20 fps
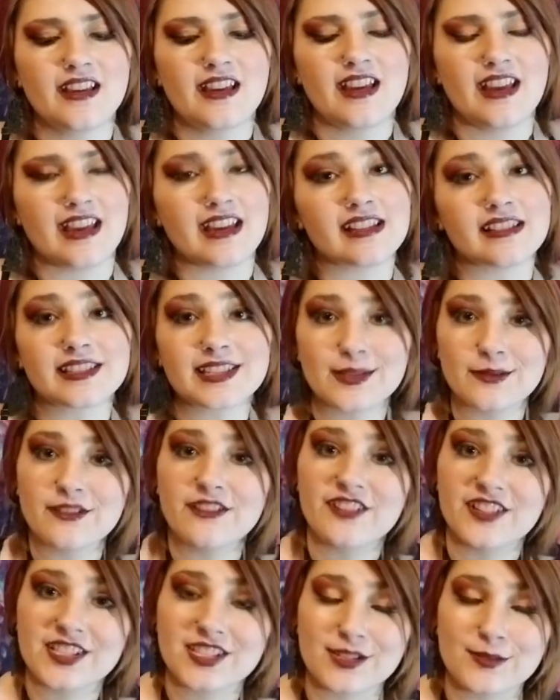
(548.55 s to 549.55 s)
And some of
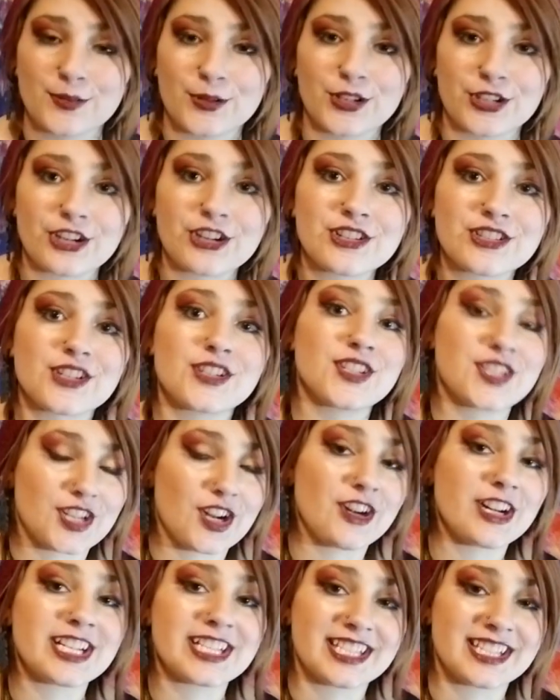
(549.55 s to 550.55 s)
his supporters are
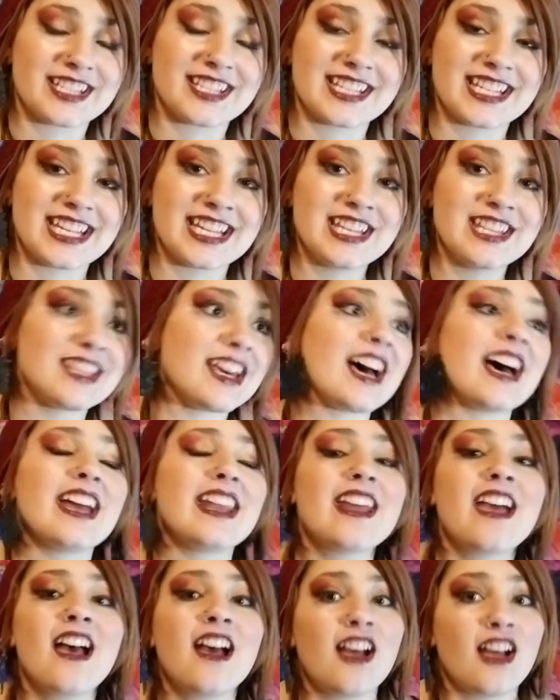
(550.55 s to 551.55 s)
starting to see that
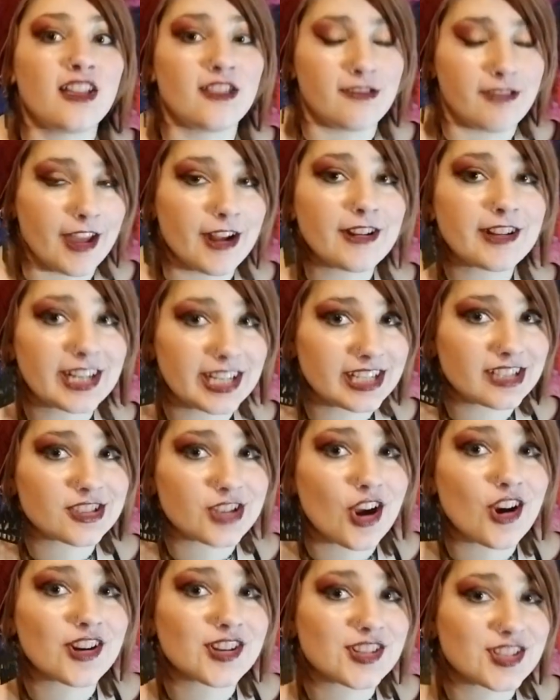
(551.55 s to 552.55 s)
they're getting
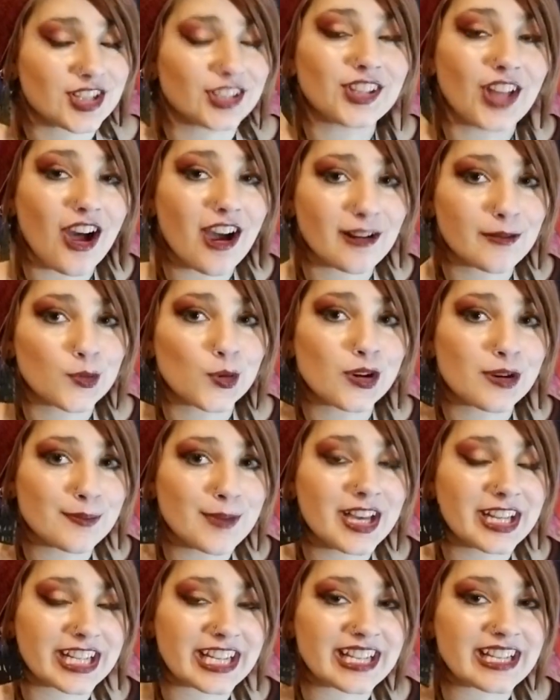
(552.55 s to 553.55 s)
charged a lot more
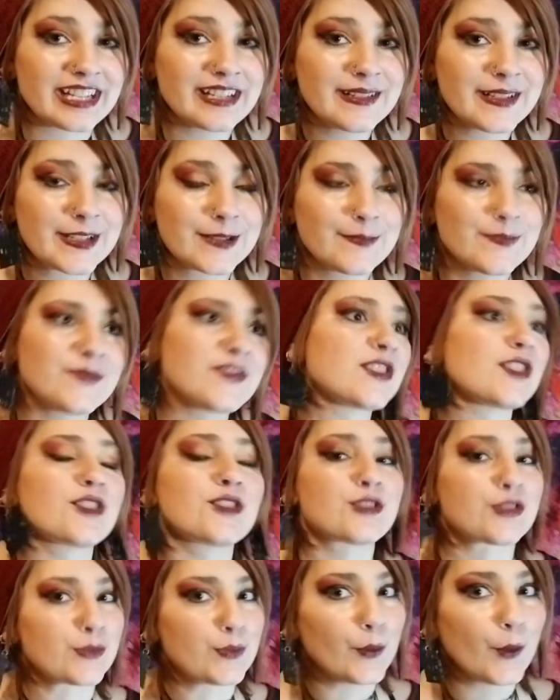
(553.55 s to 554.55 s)
money, so
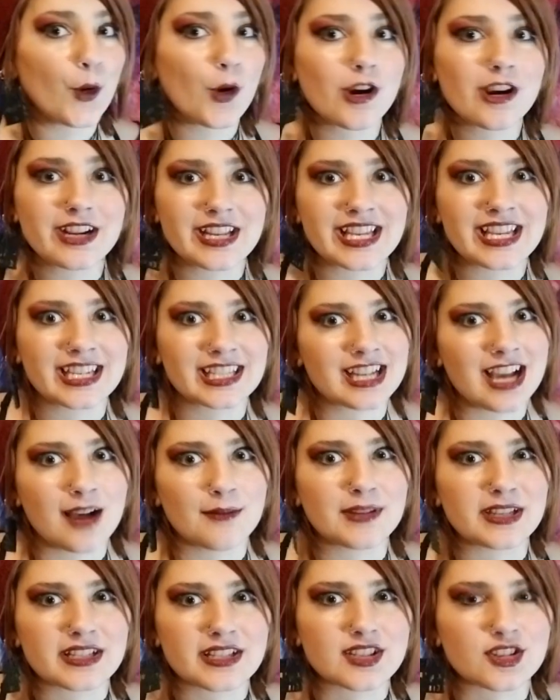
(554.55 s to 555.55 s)
there's more
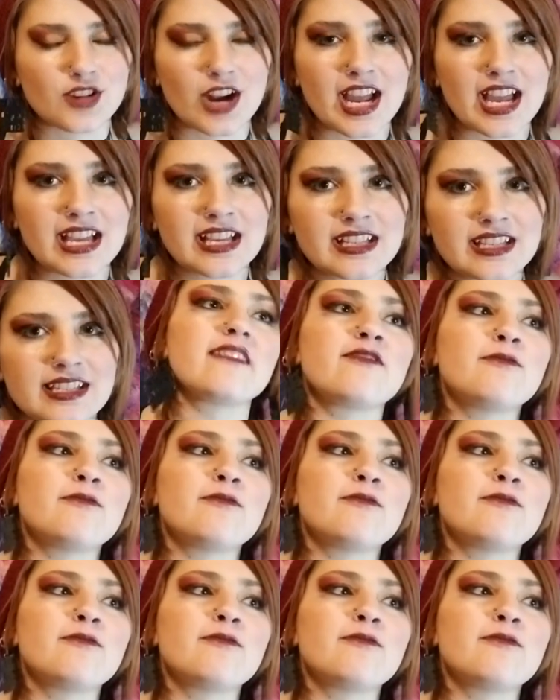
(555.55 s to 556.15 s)
economic stress.